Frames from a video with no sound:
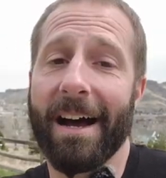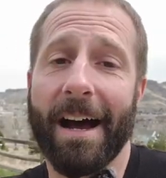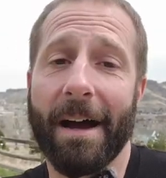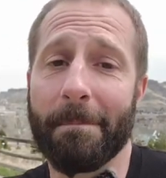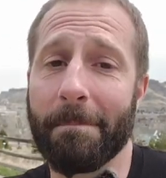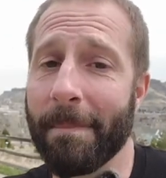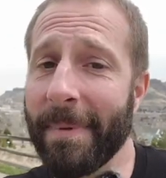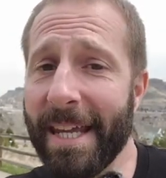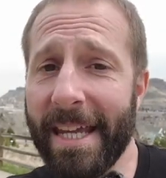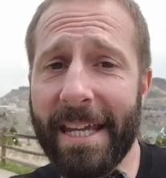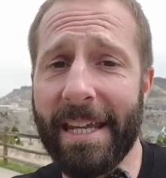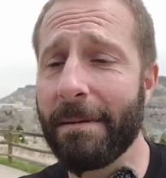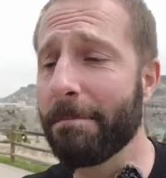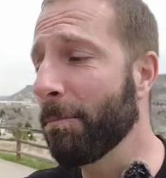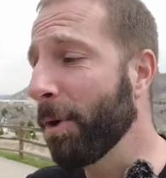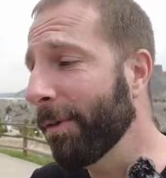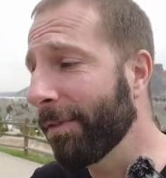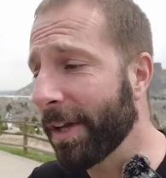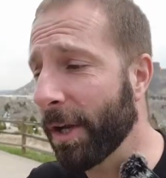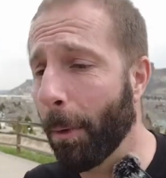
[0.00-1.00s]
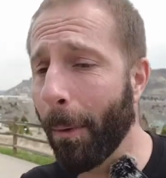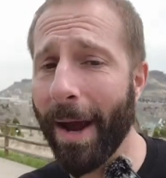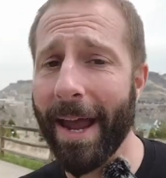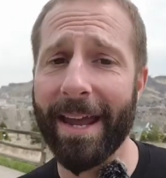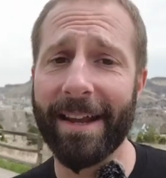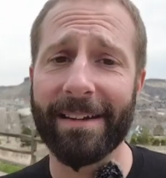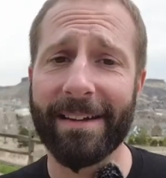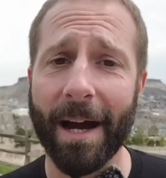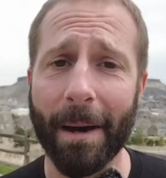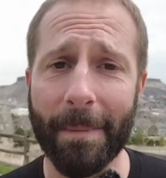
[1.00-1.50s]
me moving
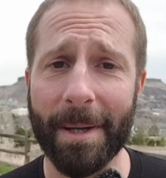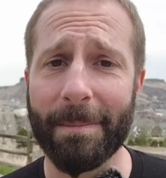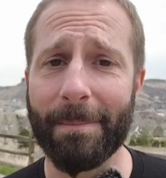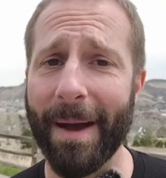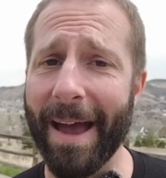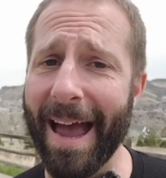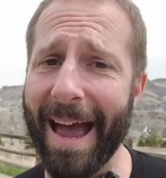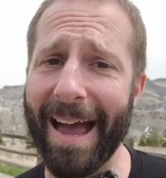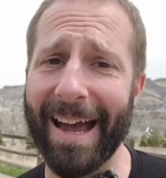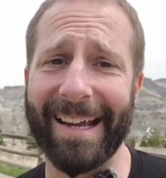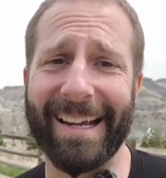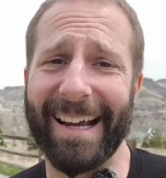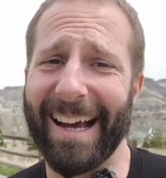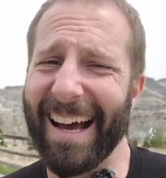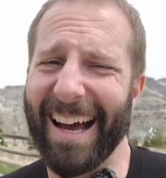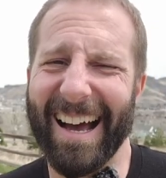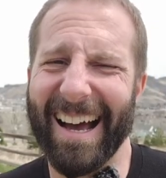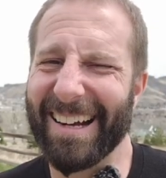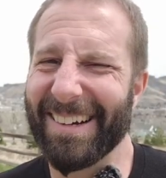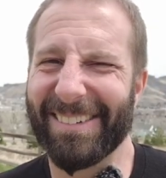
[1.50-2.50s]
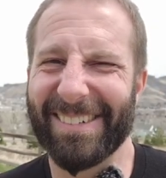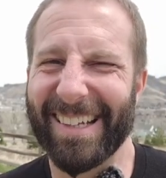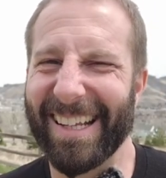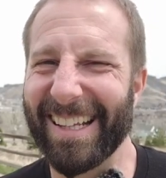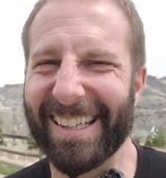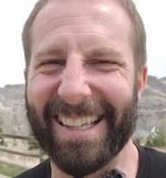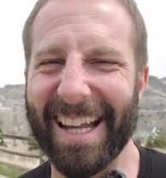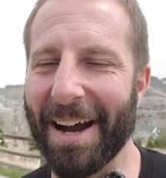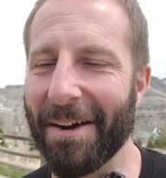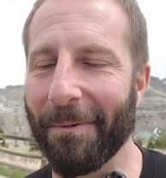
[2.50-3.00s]
away and coming back, I, I don't
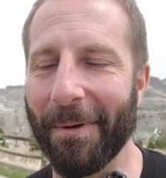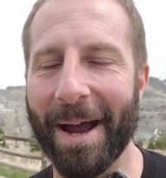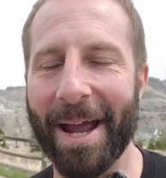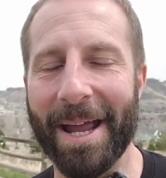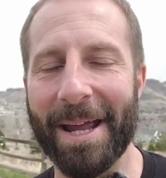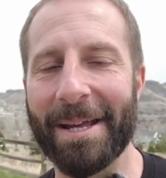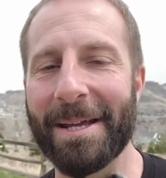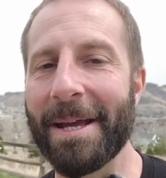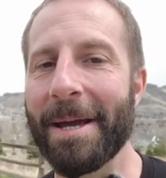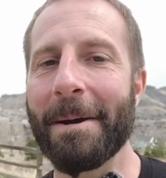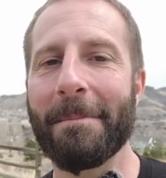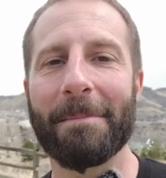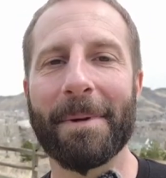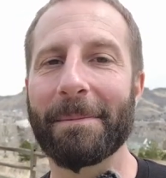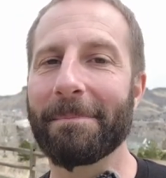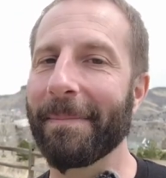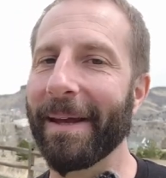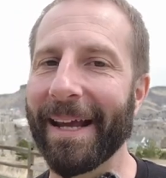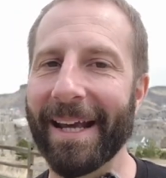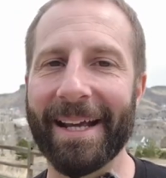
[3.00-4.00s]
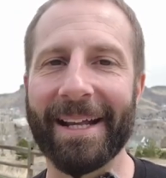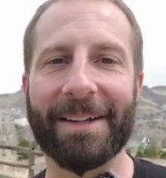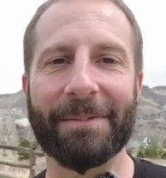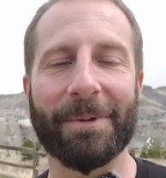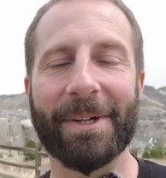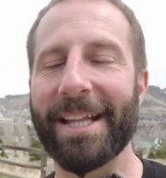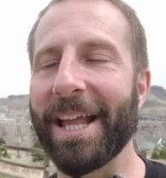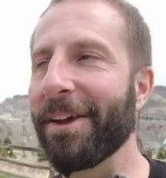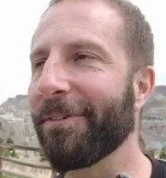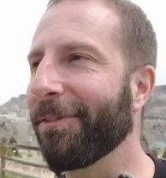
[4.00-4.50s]
get that way. But man,
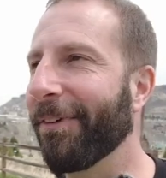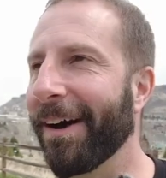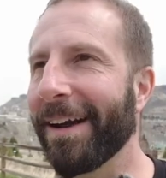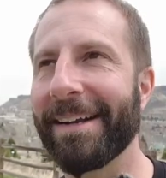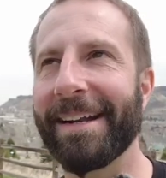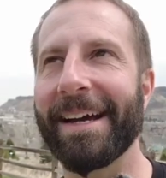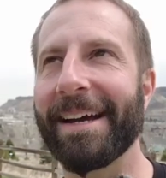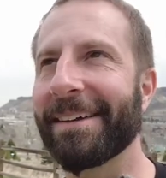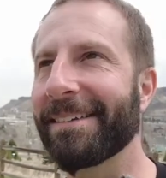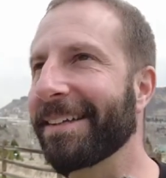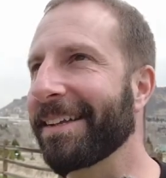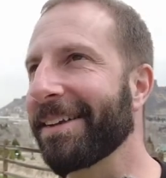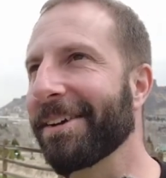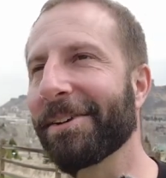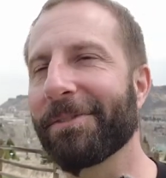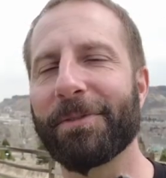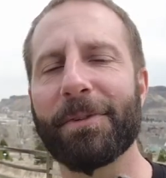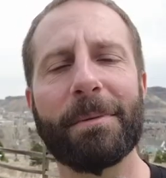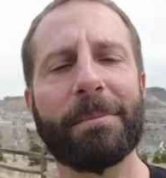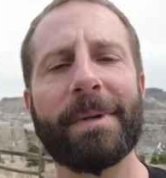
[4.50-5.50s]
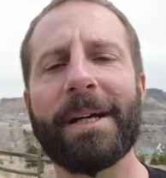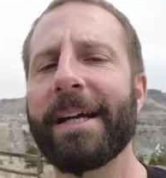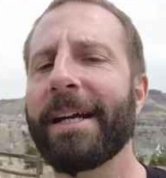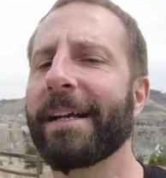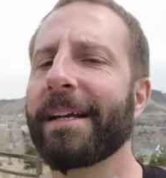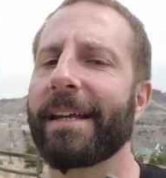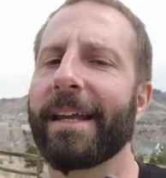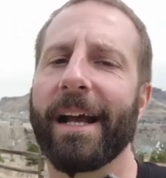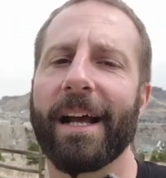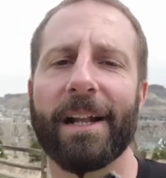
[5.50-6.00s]
when they find out that you're from
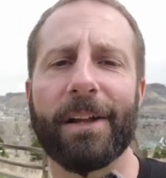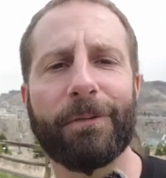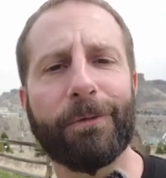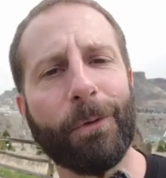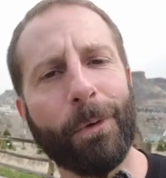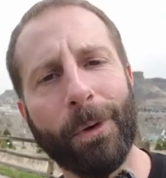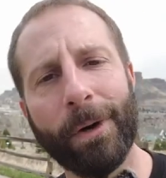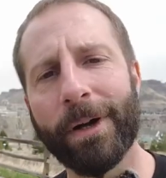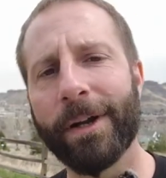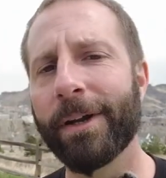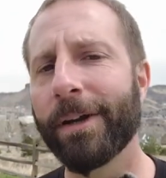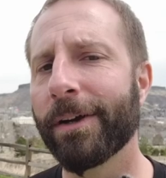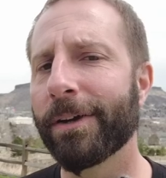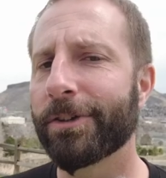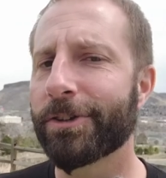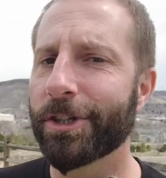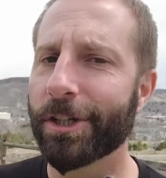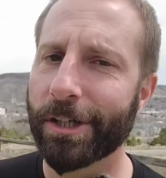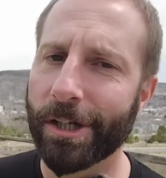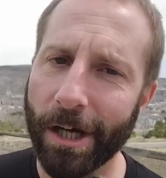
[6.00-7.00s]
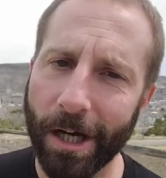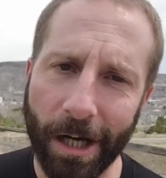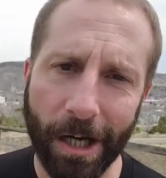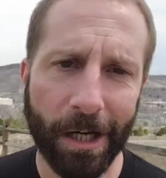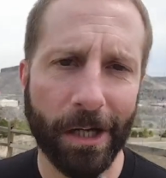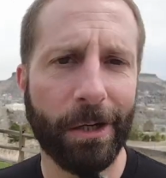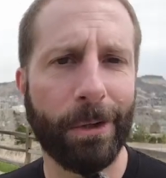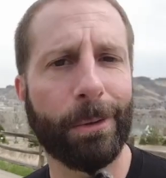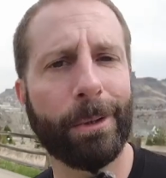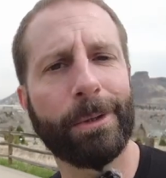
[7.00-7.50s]
California or
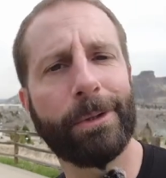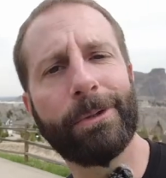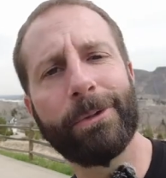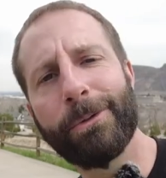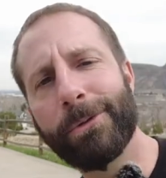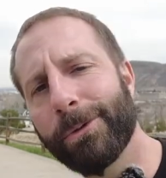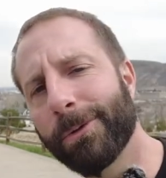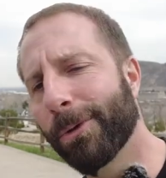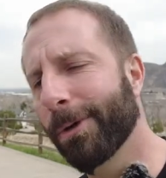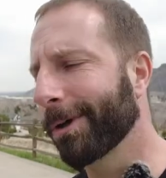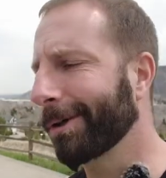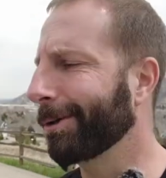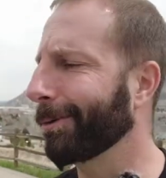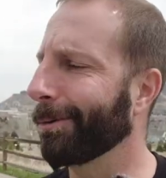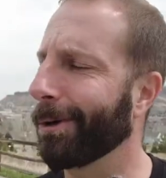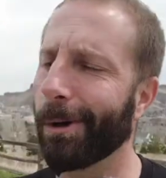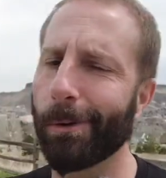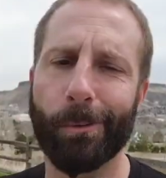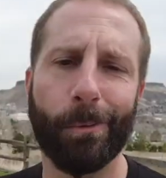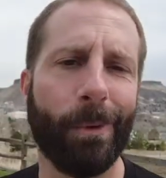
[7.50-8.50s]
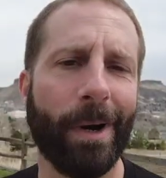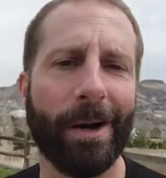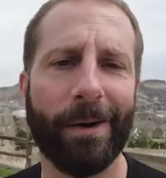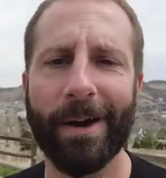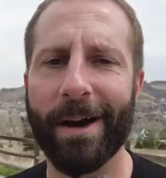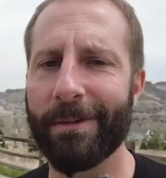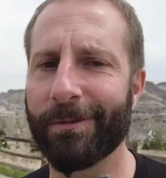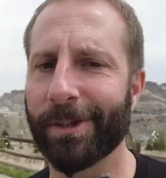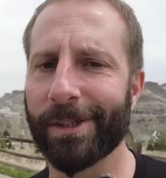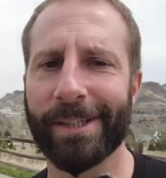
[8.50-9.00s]
Chicago or New York or, or
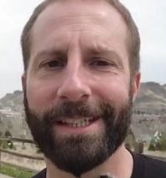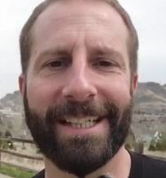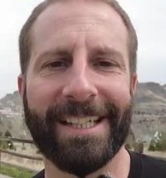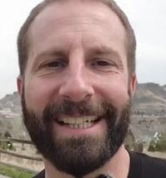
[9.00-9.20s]
wherever,